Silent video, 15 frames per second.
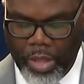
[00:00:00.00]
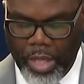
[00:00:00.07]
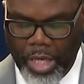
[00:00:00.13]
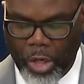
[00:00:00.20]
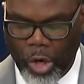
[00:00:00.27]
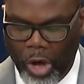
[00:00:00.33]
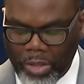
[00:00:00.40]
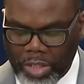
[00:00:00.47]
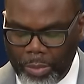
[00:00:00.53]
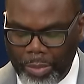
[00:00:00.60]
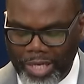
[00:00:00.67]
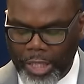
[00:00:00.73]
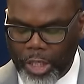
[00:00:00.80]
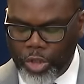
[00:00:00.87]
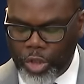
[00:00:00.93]
and
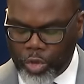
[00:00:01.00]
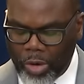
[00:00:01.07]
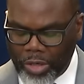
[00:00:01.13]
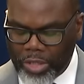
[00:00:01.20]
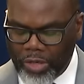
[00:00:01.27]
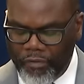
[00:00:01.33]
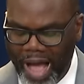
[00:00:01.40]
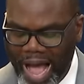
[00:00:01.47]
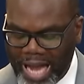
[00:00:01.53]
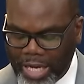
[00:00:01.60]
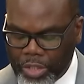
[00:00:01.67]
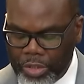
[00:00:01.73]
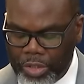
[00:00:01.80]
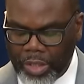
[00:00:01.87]
ultimately constructive action